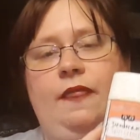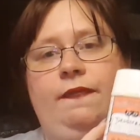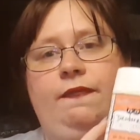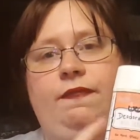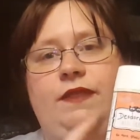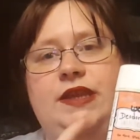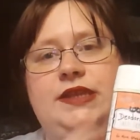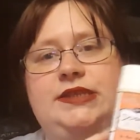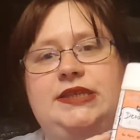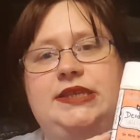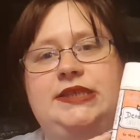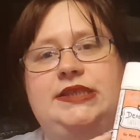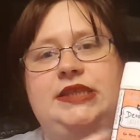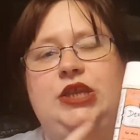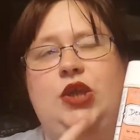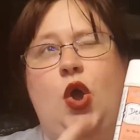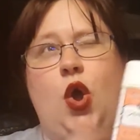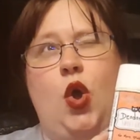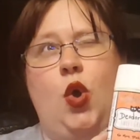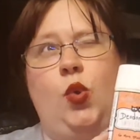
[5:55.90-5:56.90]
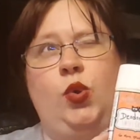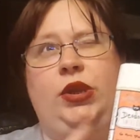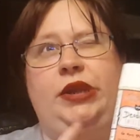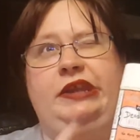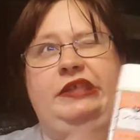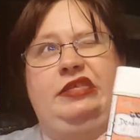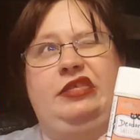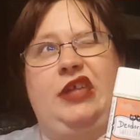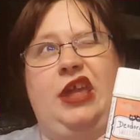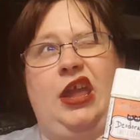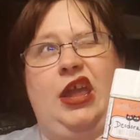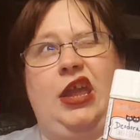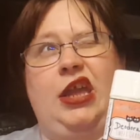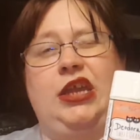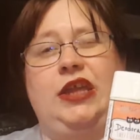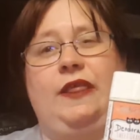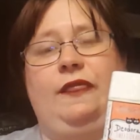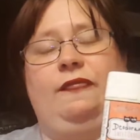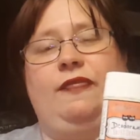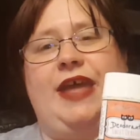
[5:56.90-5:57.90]
This is the only
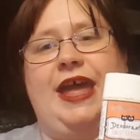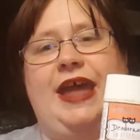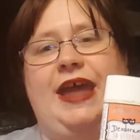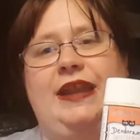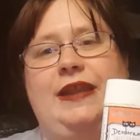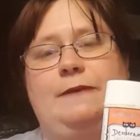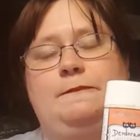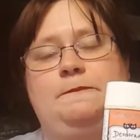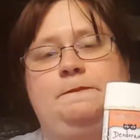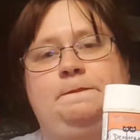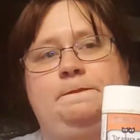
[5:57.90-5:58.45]
thing that